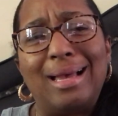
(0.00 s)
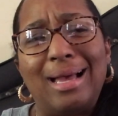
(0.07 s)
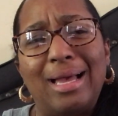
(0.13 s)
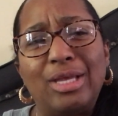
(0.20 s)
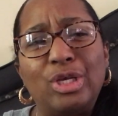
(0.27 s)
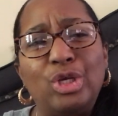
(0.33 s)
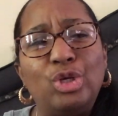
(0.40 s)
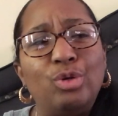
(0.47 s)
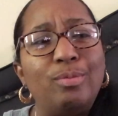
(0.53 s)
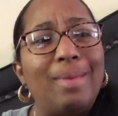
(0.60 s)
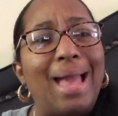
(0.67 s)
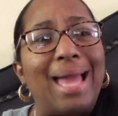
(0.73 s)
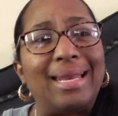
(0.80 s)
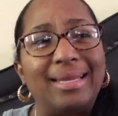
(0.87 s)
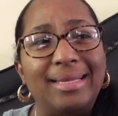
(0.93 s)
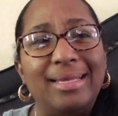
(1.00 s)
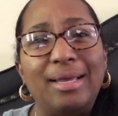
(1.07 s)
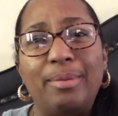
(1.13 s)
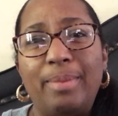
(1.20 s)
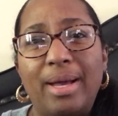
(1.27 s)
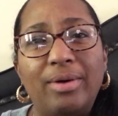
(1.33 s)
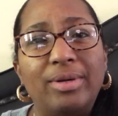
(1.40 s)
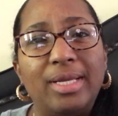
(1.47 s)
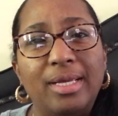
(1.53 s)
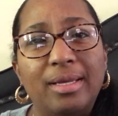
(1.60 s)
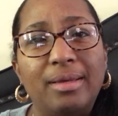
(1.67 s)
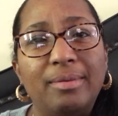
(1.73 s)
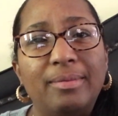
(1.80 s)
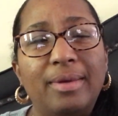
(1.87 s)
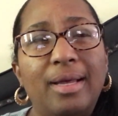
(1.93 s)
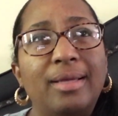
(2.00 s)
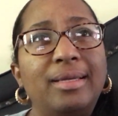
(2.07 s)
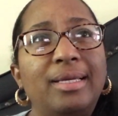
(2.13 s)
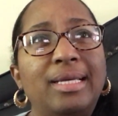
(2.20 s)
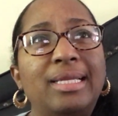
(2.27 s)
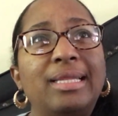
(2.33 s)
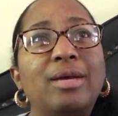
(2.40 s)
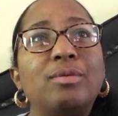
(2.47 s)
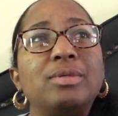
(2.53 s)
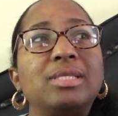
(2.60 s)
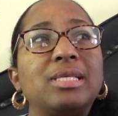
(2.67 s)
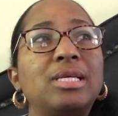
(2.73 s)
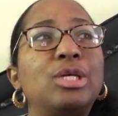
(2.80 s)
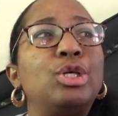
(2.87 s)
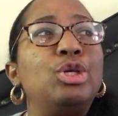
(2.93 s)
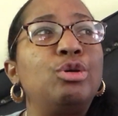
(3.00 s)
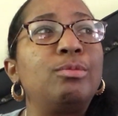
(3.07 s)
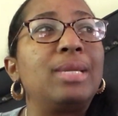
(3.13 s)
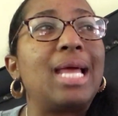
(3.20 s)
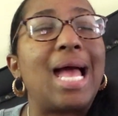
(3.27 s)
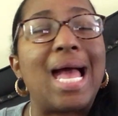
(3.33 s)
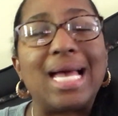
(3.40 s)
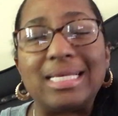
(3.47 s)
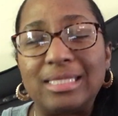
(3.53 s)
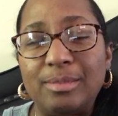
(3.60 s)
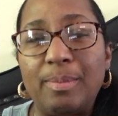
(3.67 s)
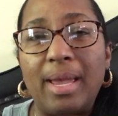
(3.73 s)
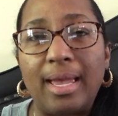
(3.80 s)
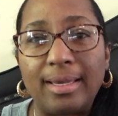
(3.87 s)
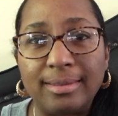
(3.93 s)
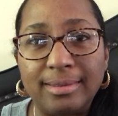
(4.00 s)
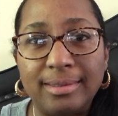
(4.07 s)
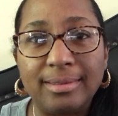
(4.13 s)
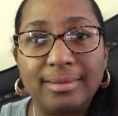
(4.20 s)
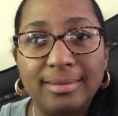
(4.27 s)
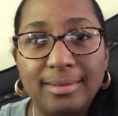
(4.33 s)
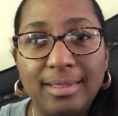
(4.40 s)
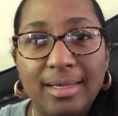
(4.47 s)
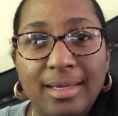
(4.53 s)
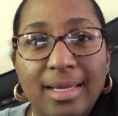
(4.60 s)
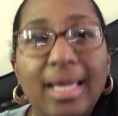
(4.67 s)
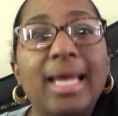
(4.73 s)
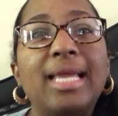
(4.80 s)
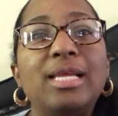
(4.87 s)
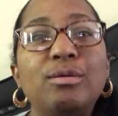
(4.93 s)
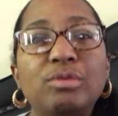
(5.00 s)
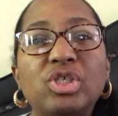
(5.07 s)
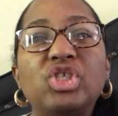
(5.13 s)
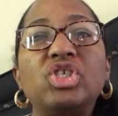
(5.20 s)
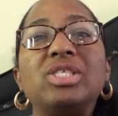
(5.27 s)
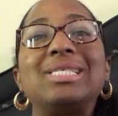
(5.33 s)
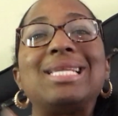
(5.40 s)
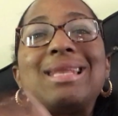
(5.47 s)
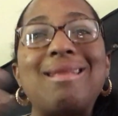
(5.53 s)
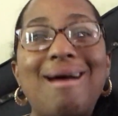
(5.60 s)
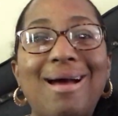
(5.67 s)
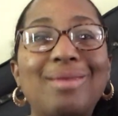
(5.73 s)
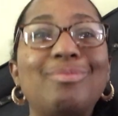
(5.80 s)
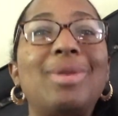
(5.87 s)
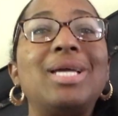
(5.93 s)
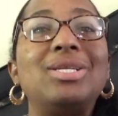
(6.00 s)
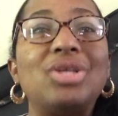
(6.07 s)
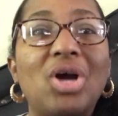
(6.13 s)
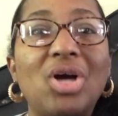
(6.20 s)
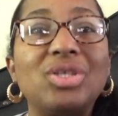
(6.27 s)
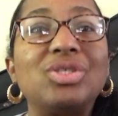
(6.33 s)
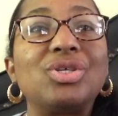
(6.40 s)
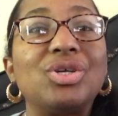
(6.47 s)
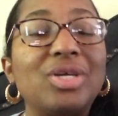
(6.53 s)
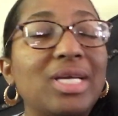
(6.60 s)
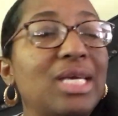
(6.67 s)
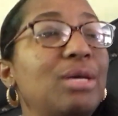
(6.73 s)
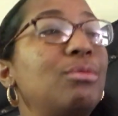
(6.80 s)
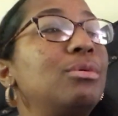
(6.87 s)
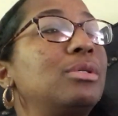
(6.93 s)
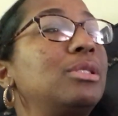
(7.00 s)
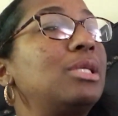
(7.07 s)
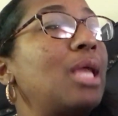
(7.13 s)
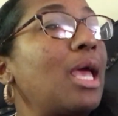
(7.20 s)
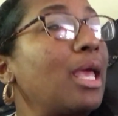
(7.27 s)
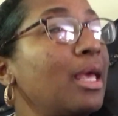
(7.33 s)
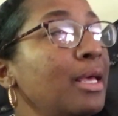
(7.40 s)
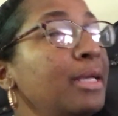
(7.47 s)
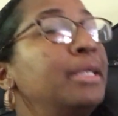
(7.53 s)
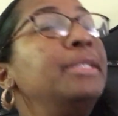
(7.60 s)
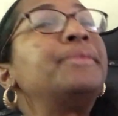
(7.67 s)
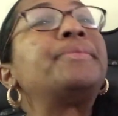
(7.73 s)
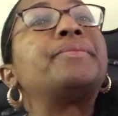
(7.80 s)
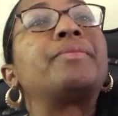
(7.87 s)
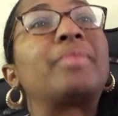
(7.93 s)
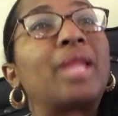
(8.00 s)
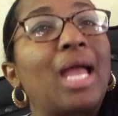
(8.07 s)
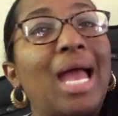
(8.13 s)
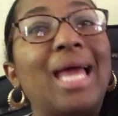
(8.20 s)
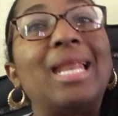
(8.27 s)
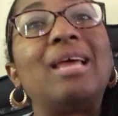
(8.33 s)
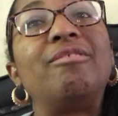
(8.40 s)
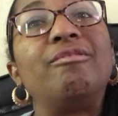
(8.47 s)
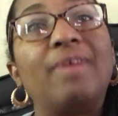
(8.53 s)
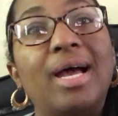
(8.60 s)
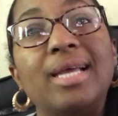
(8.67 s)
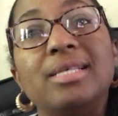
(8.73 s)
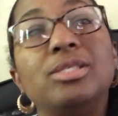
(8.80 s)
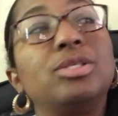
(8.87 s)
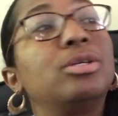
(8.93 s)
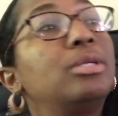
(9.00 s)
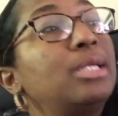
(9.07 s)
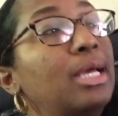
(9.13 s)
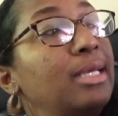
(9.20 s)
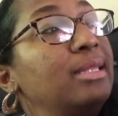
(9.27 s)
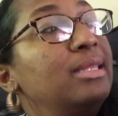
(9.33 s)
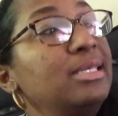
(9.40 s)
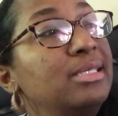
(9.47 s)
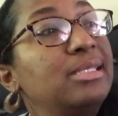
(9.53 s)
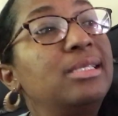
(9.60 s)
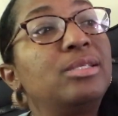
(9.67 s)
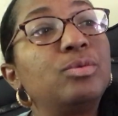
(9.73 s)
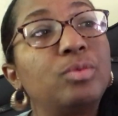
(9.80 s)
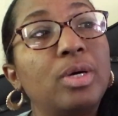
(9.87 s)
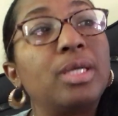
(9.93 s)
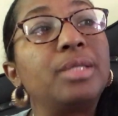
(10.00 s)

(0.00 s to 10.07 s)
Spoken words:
a humanity about him. There was a human aspect, and he was just not my doctor. He was like an advisor, like, this is